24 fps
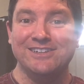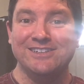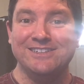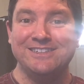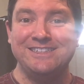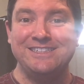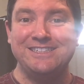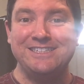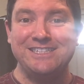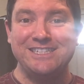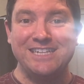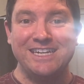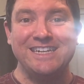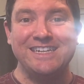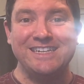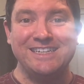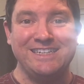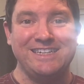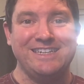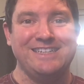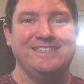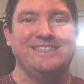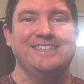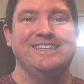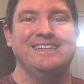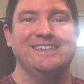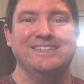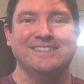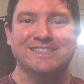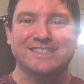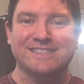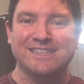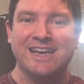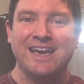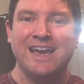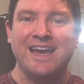are
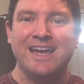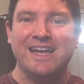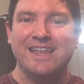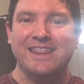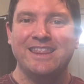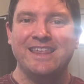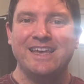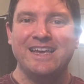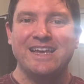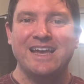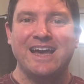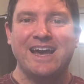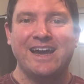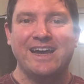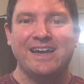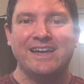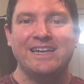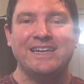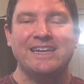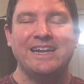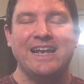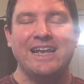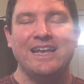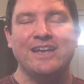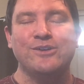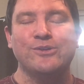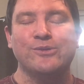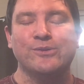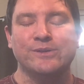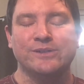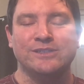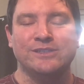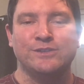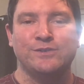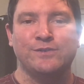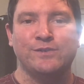geniuses. They hide
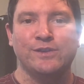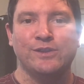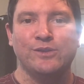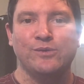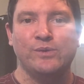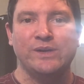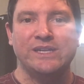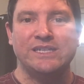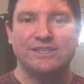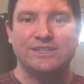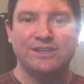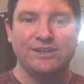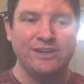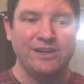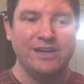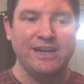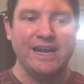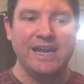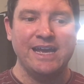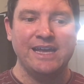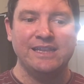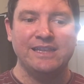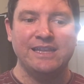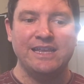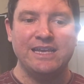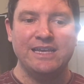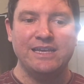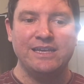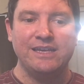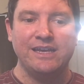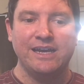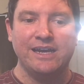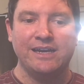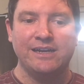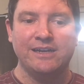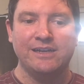acorns for the winter, and
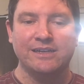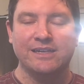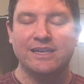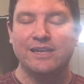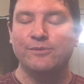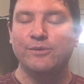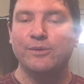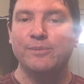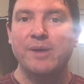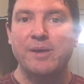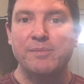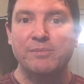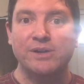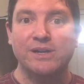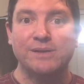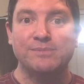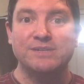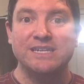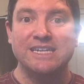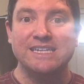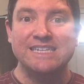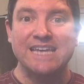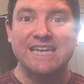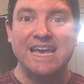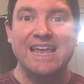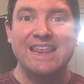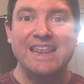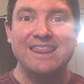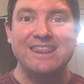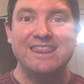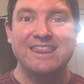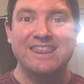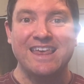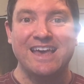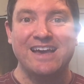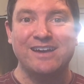they can remember up to
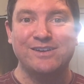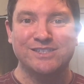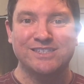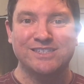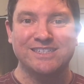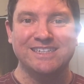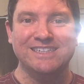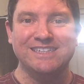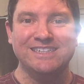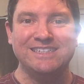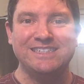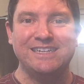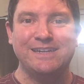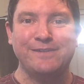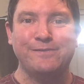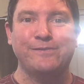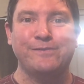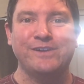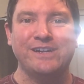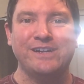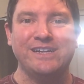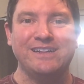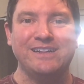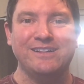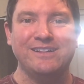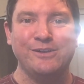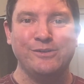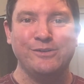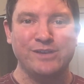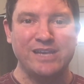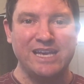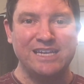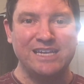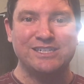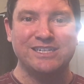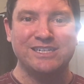10,000 different
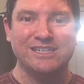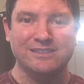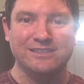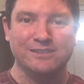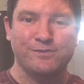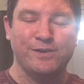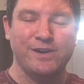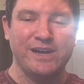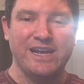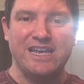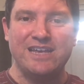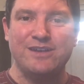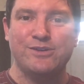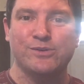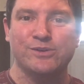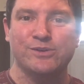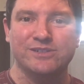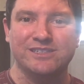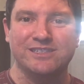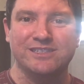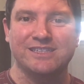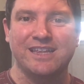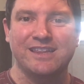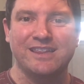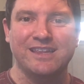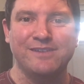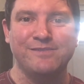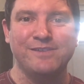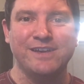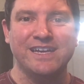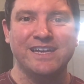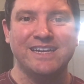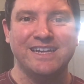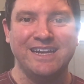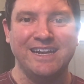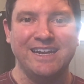locations for acorns that they've
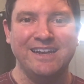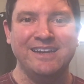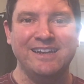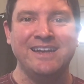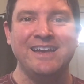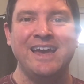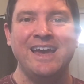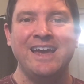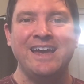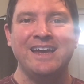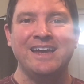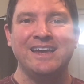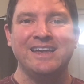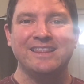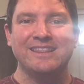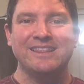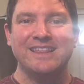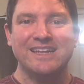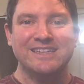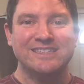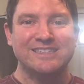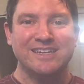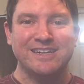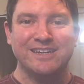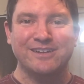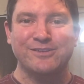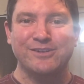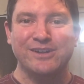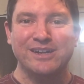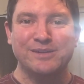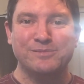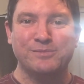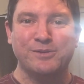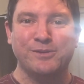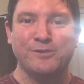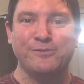hidden. That's an
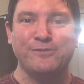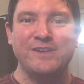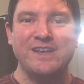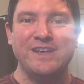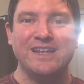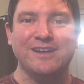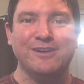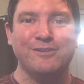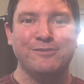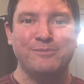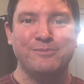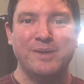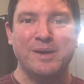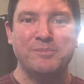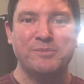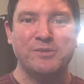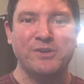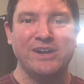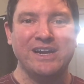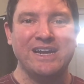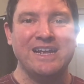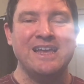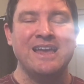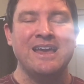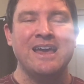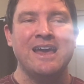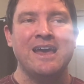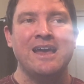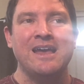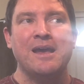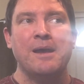incredible feat of memory.